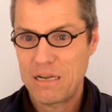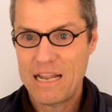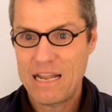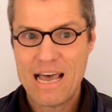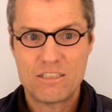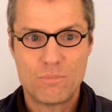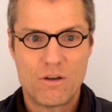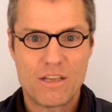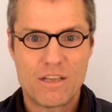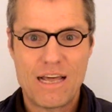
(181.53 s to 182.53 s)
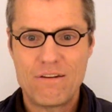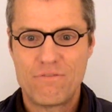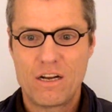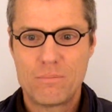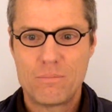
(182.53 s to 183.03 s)
plasma on the light
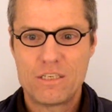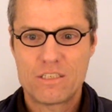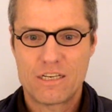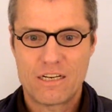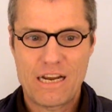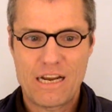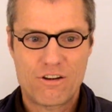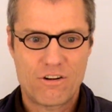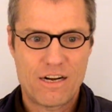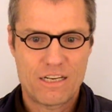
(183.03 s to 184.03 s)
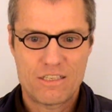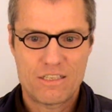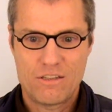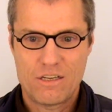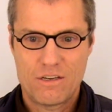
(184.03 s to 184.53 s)
filaments and electronics
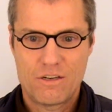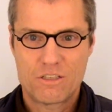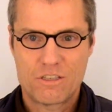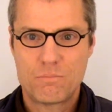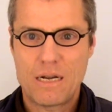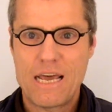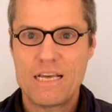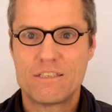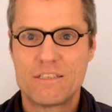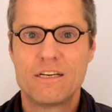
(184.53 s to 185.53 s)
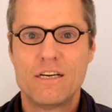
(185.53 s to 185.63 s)
in the displays.